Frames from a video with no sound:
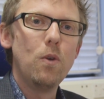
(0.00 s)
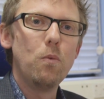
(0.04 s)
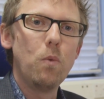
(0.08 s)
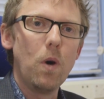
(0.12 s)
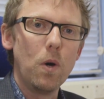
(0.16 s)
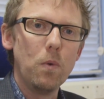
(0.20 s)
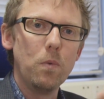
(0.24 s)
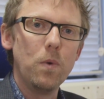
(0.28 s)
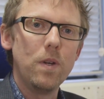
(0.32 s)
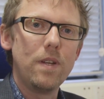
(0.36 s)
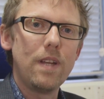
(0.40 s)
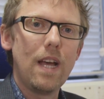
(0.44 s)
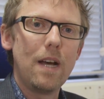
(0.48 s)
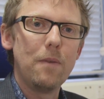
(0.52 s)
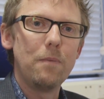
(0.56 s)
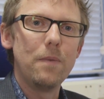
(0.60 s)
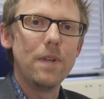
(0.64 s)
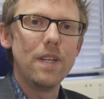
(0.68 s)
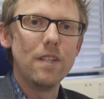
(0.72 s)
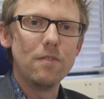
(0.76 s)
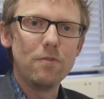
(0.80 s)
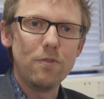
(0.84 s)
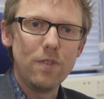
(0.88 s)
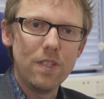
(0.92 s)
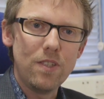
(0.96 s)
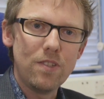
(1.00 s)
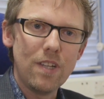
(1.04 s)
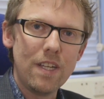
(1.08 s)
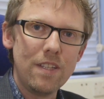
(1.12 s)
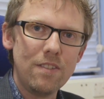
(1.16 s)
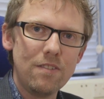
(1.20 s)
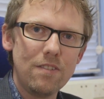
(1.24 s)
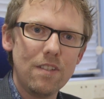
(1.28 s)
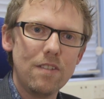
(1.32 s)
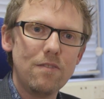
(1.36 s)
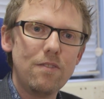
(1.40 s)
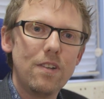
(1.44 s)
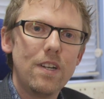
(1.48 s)
what would happen if we
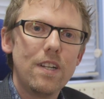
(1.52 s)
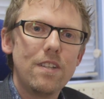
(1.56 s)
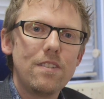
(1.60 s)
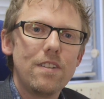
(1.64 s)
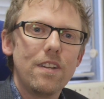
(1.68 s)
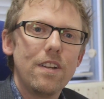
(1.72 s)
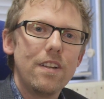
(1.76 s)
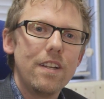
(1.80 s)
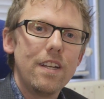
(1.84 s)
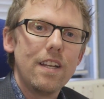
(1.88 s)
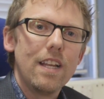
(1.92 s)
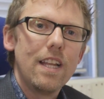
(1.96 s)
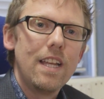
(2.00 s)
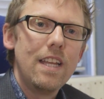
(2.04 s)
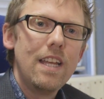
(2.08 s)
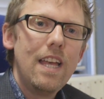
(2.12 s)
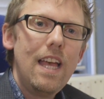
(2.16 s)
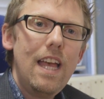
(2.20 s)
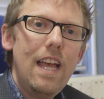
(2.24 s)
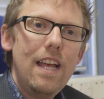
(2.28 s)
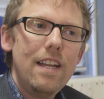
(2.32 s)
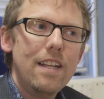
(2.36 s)
changed it very slightly?